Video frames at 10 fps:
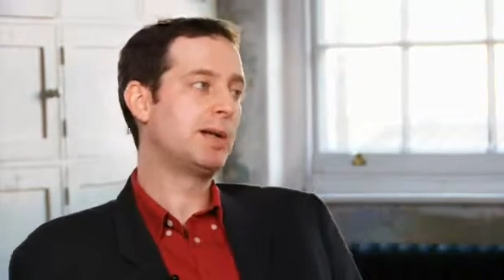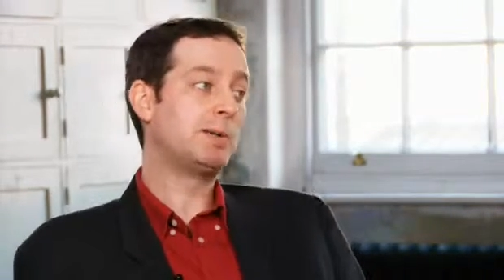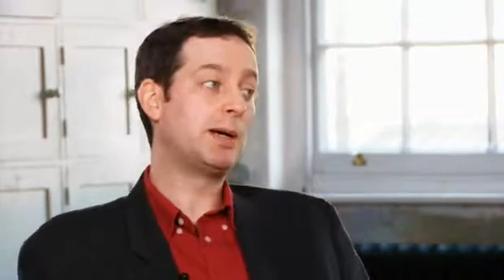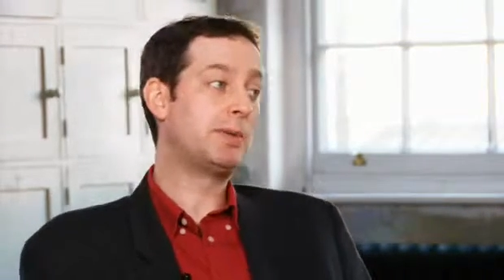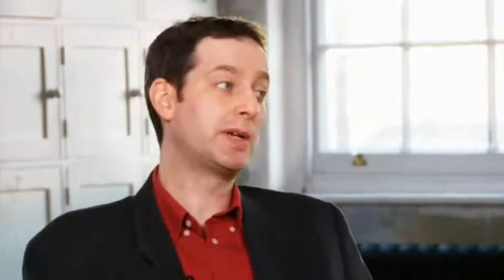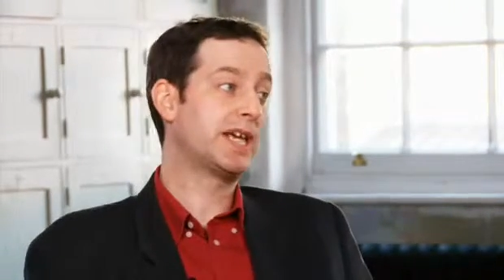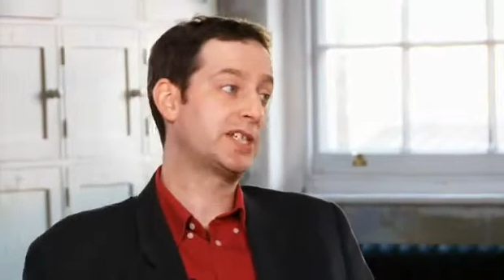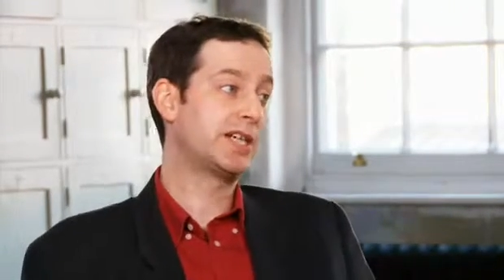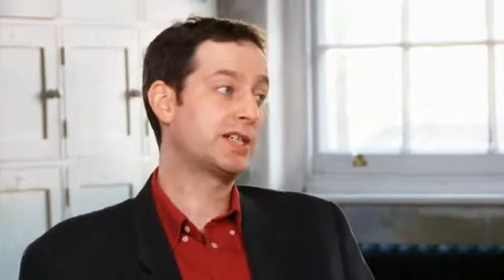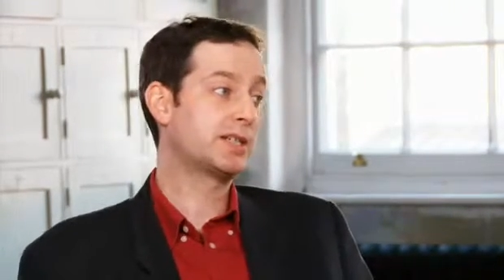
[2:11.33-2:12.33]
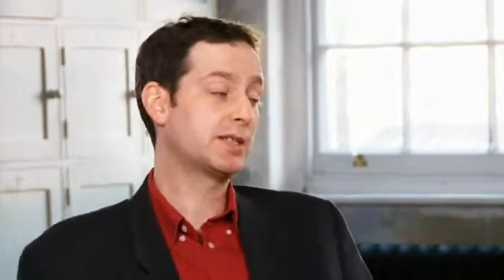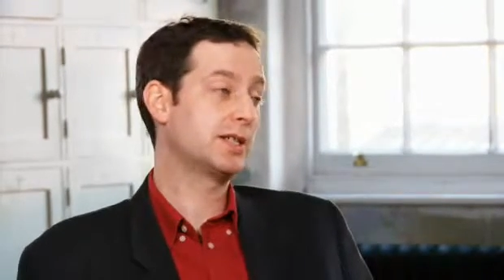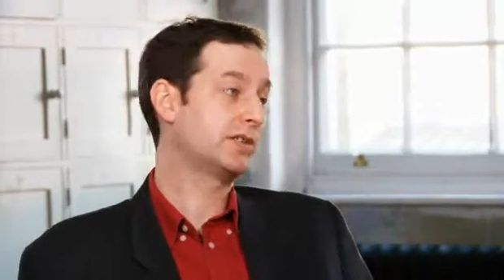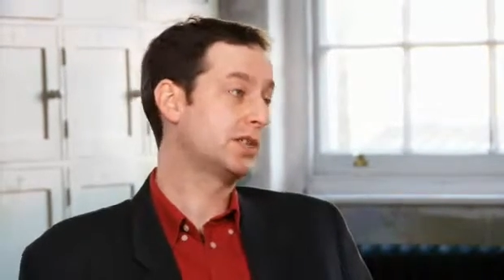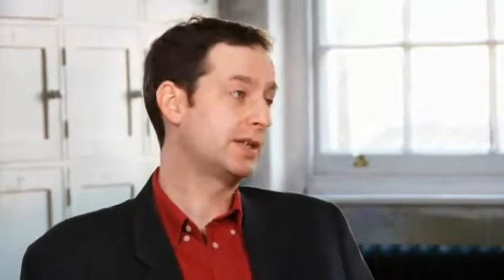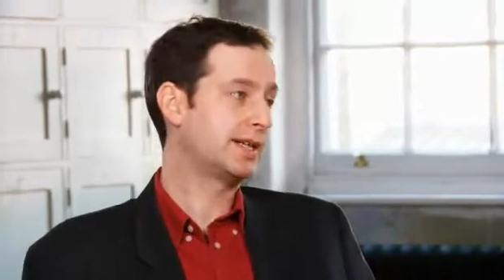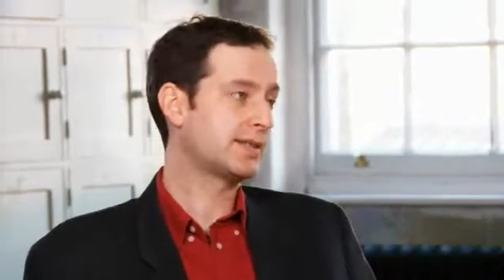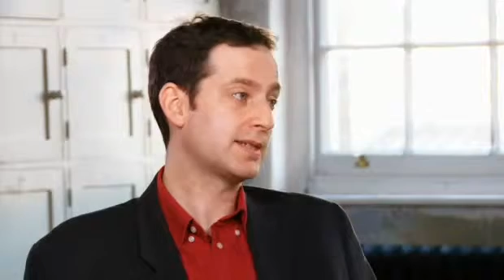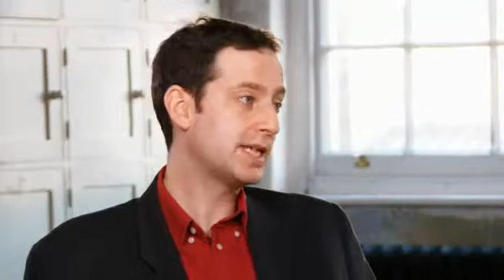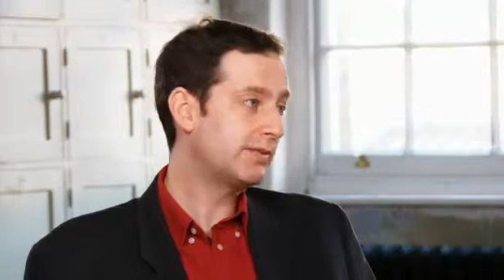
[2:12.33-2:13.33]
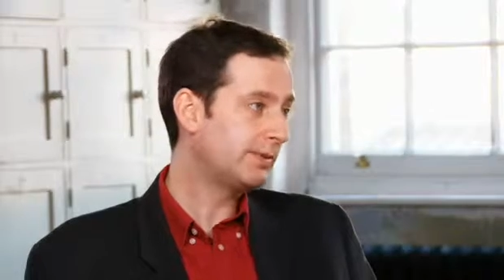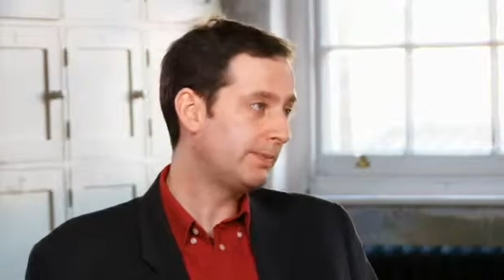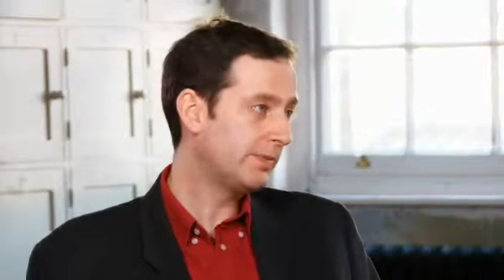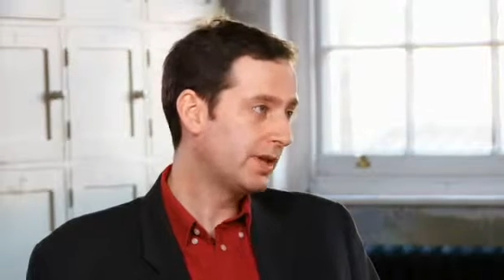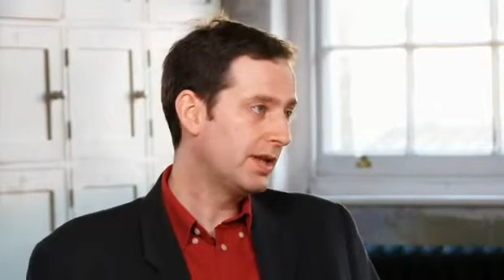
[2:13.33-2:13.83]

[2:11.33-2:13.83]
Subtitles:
Maybe I'm on Exchange Server 2007.